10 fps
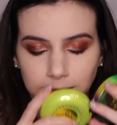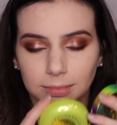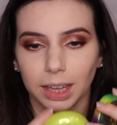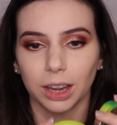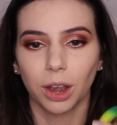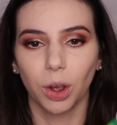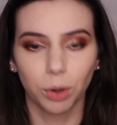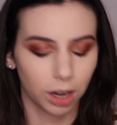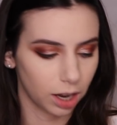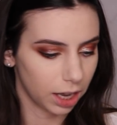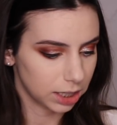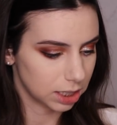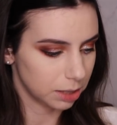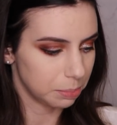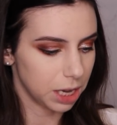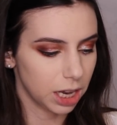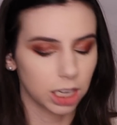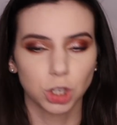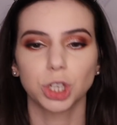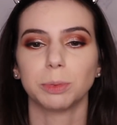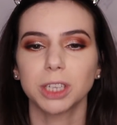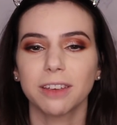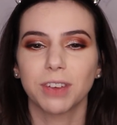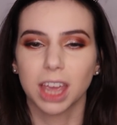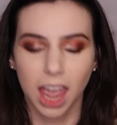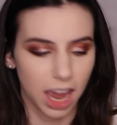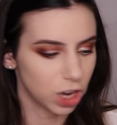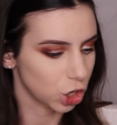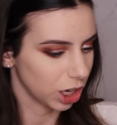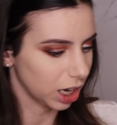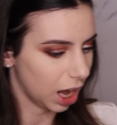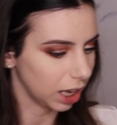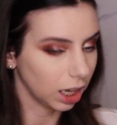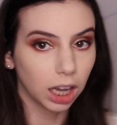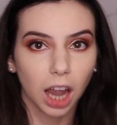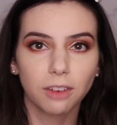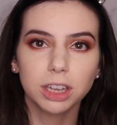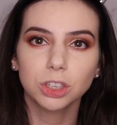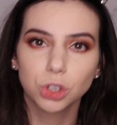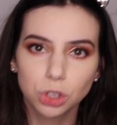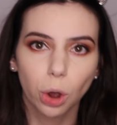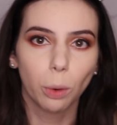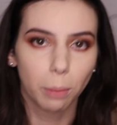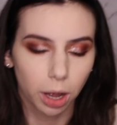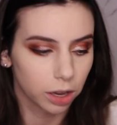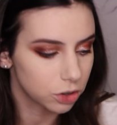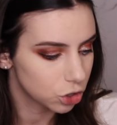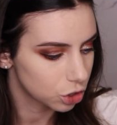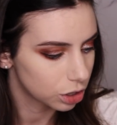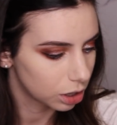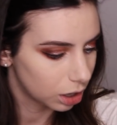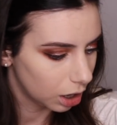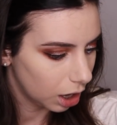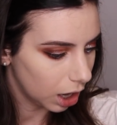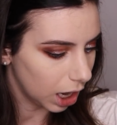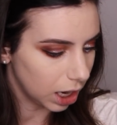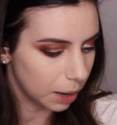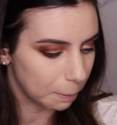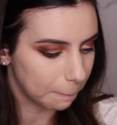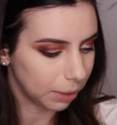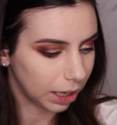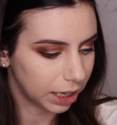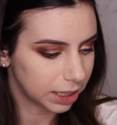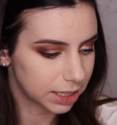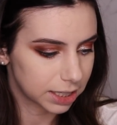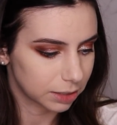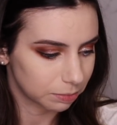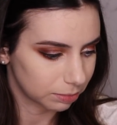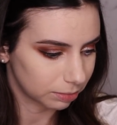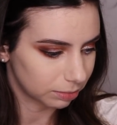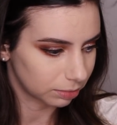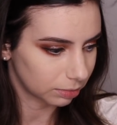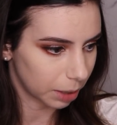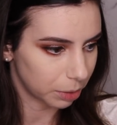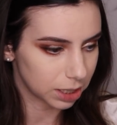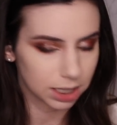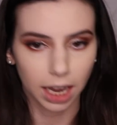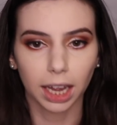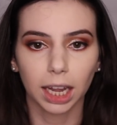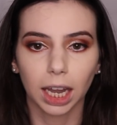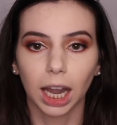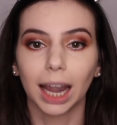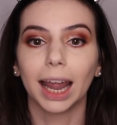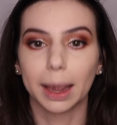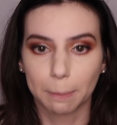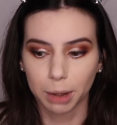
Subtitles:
like coconuts, the beach. It just smells like vacation. I love it so much. and it blends, I'm gonna say it, like